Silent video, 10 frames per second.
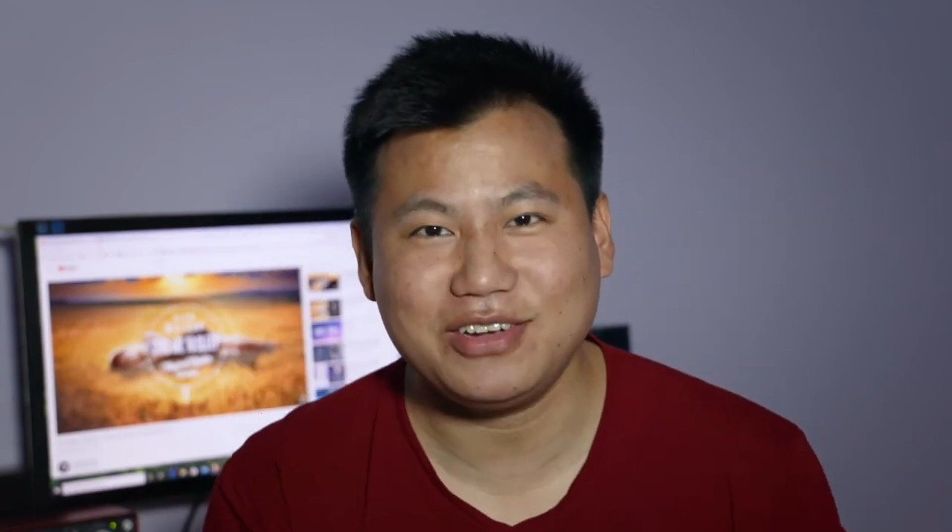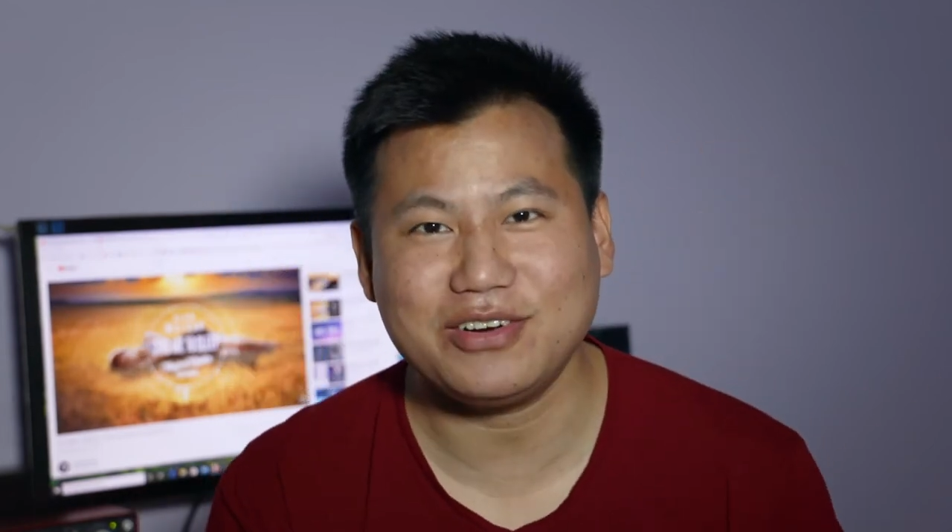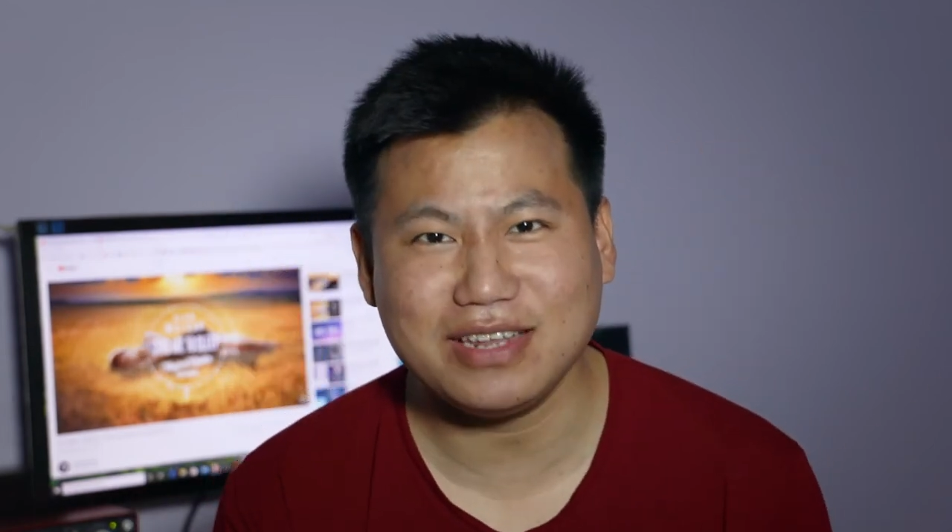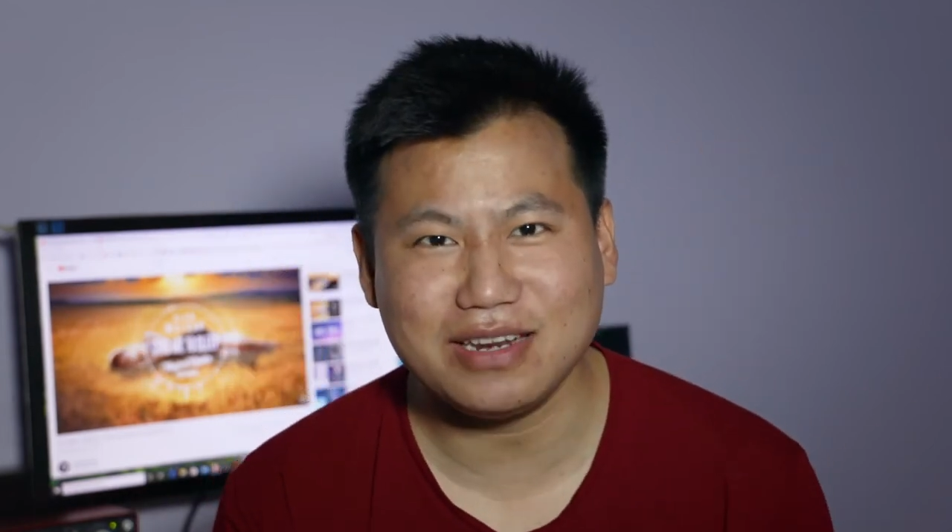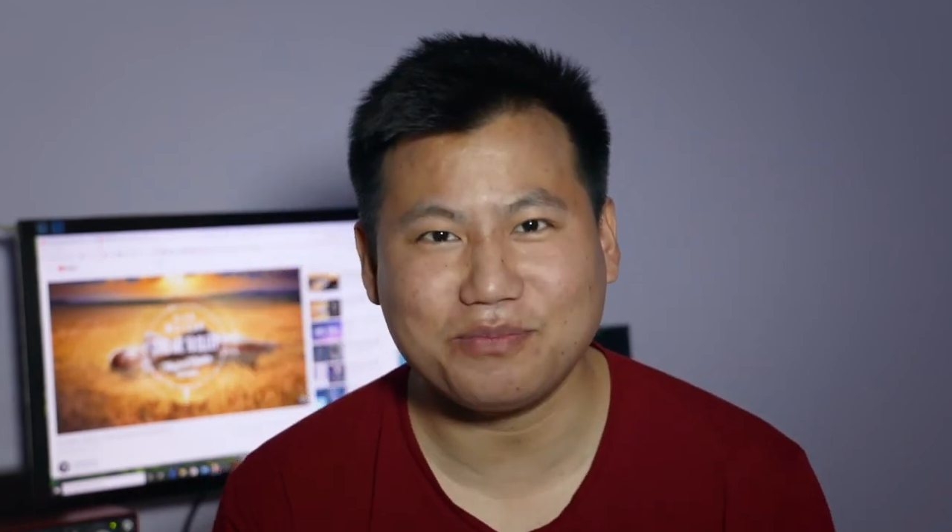
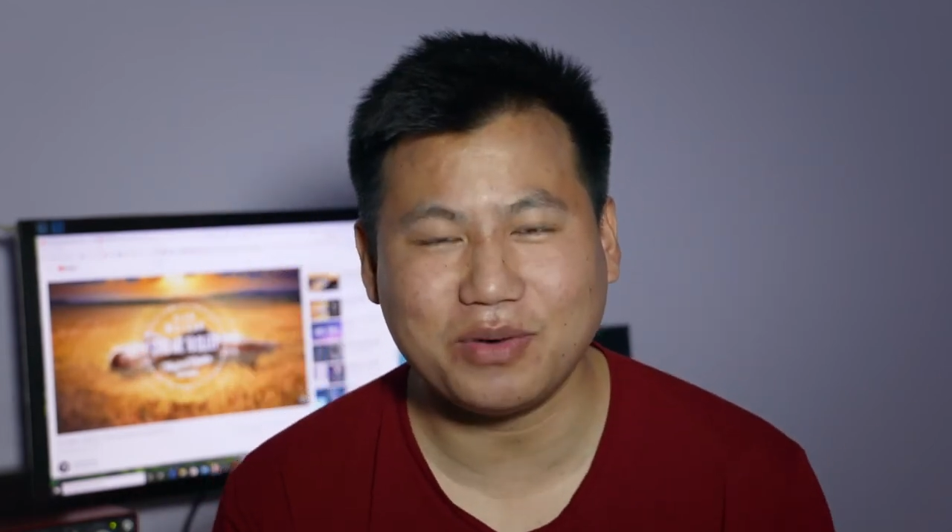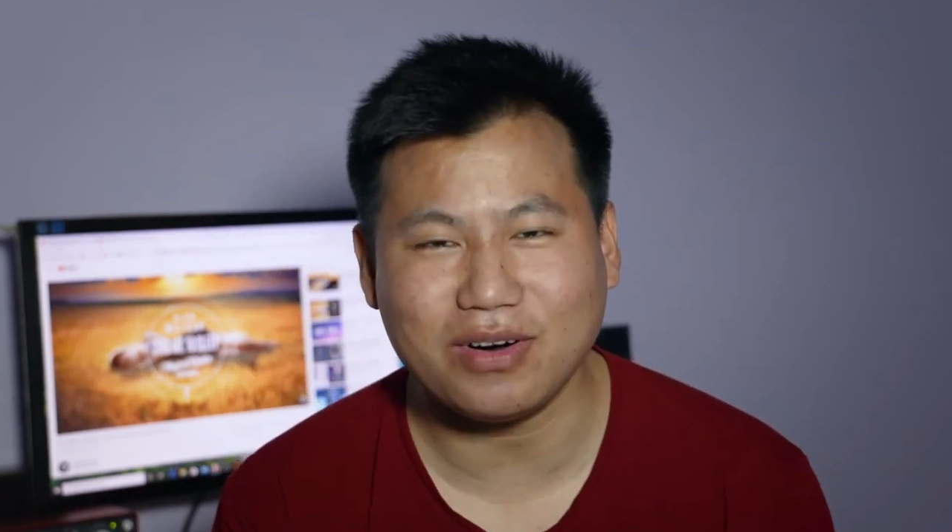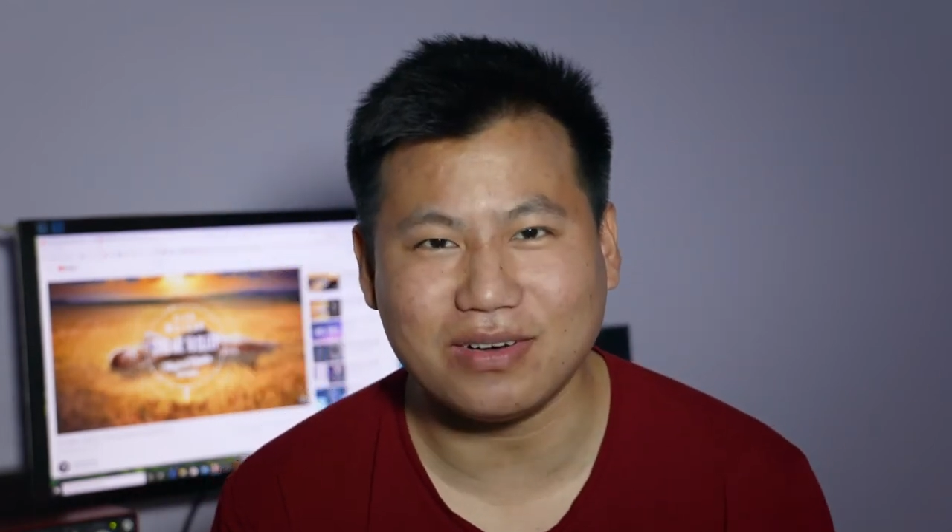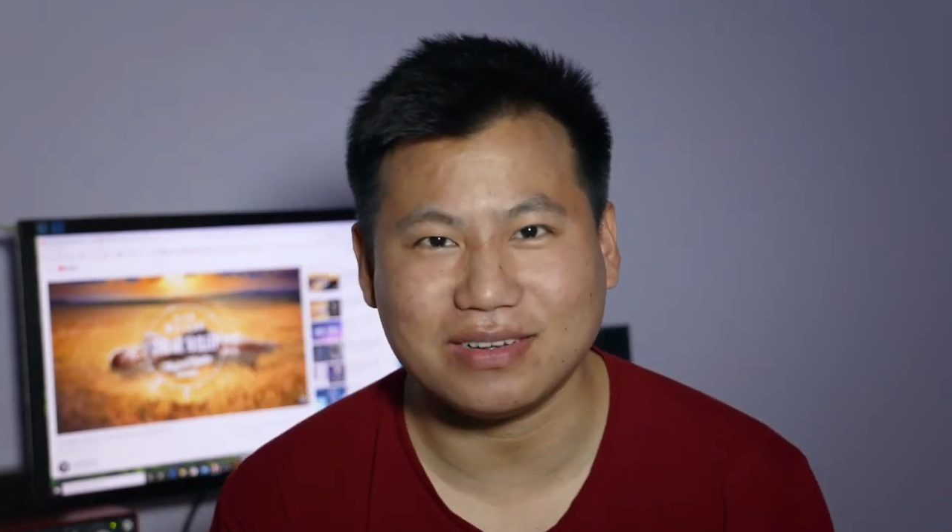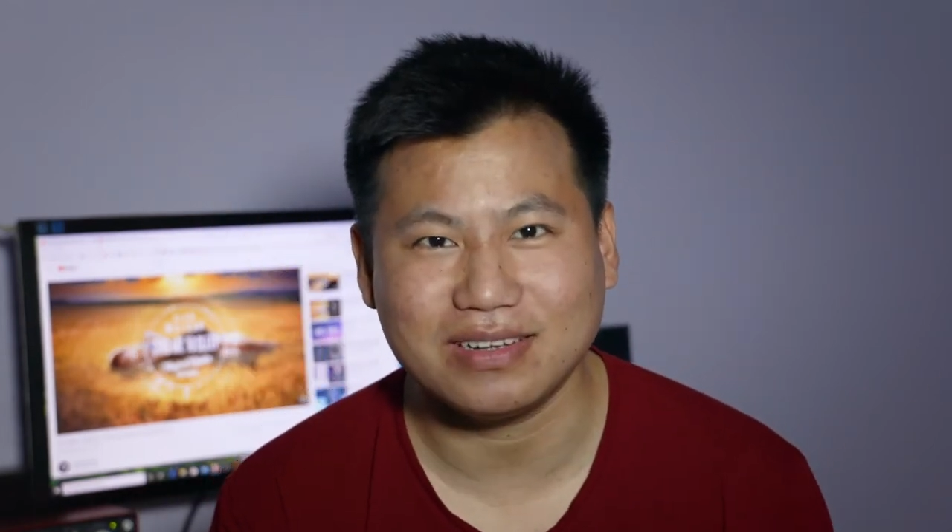here in
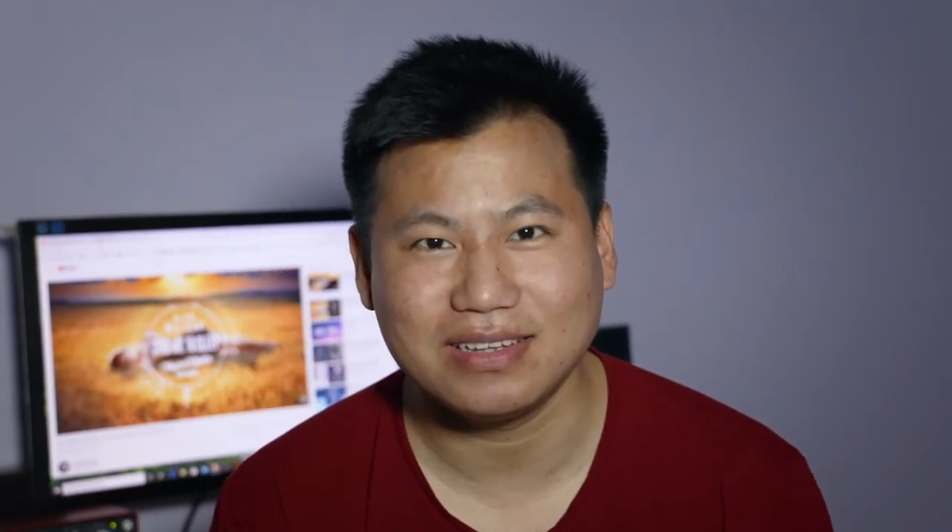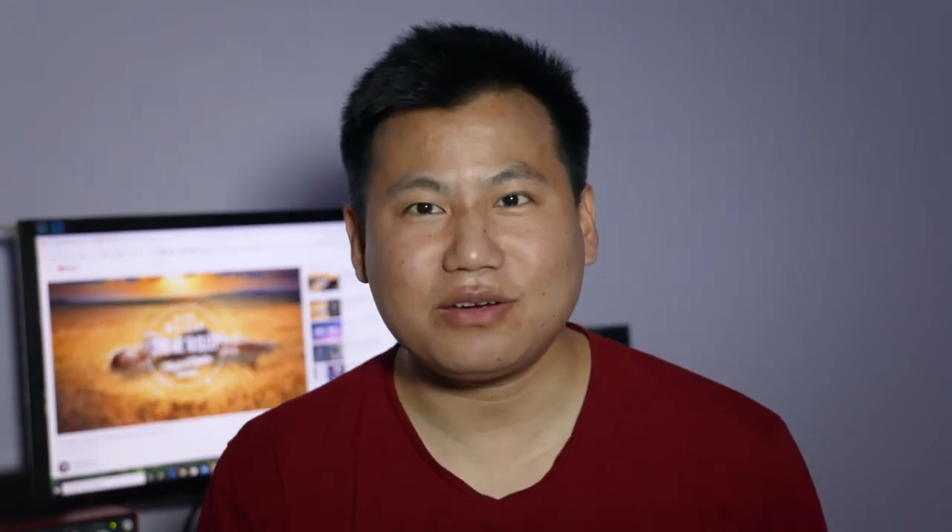Nepal.